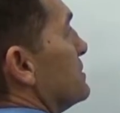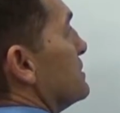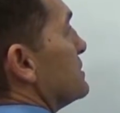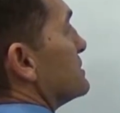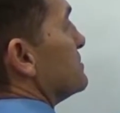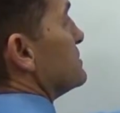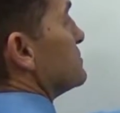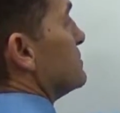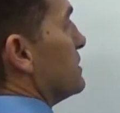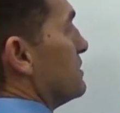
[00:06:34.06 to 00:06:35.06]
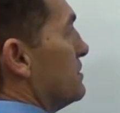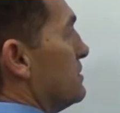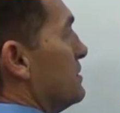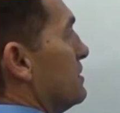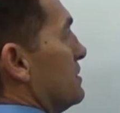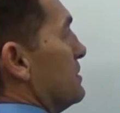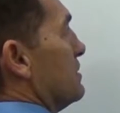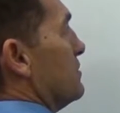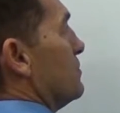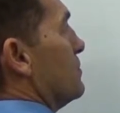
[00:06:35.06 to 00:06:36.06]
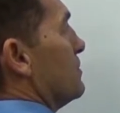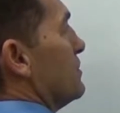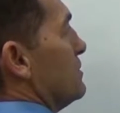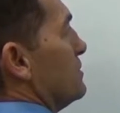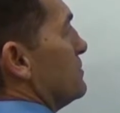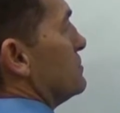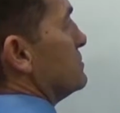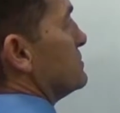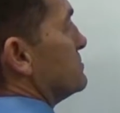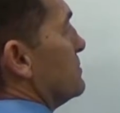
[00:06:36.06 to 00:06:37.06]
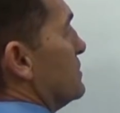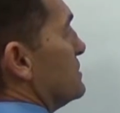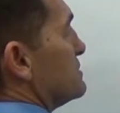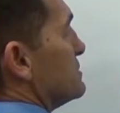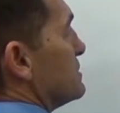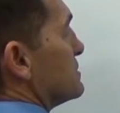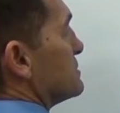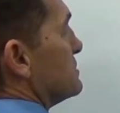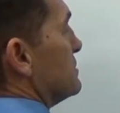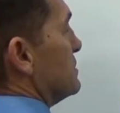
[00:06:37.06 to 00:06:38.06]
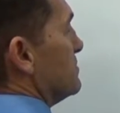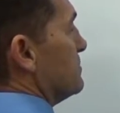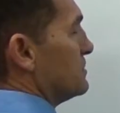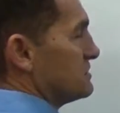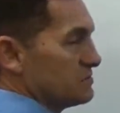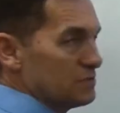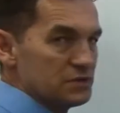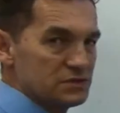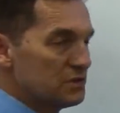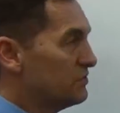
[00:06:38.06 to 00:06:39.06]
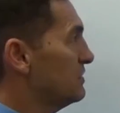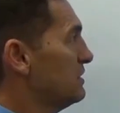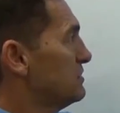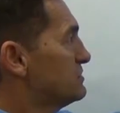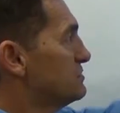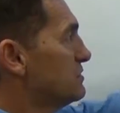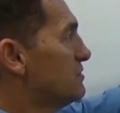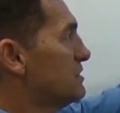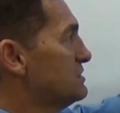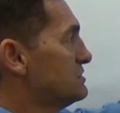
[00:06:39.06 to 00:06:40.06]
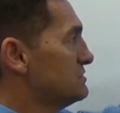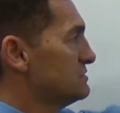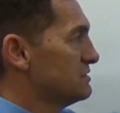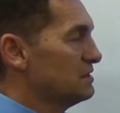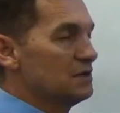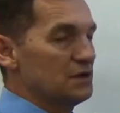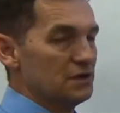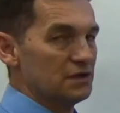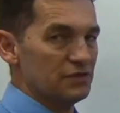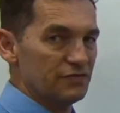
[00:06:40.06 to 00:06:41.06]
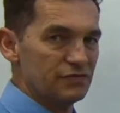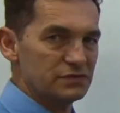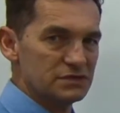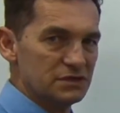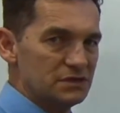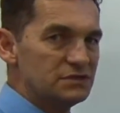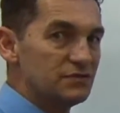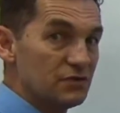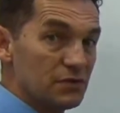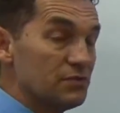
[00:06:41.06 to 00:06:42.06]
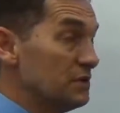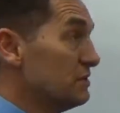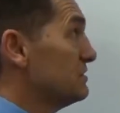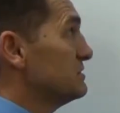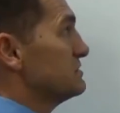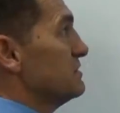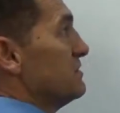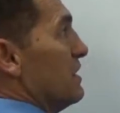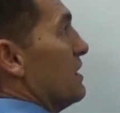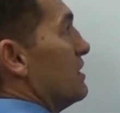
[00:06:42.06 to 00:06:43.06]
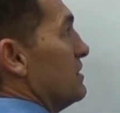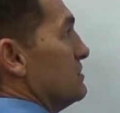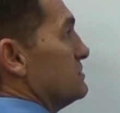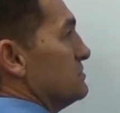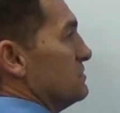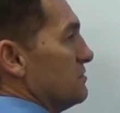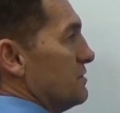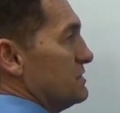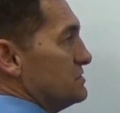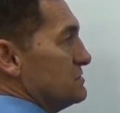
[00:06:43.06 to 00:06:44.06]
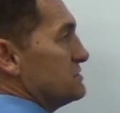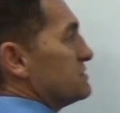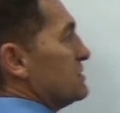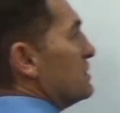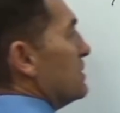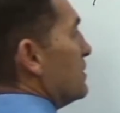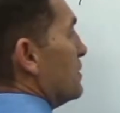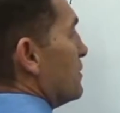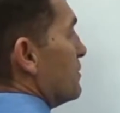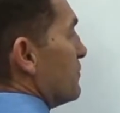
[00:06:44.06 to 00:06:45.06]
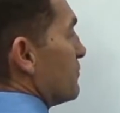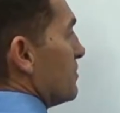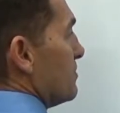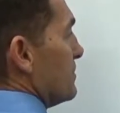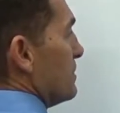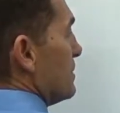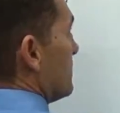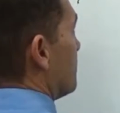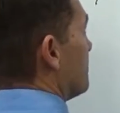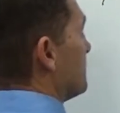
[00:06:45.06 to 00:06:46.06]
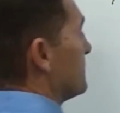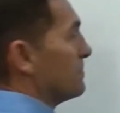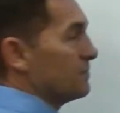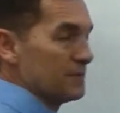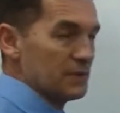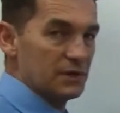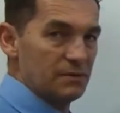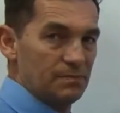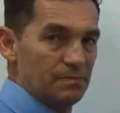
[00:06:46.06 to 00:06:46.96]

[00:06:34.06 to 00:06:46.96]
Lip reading: x plus 1 and y equals minus x minus 1. So they're your two equations. And the first thing is you've got to realise that they are your two equations from there, okay?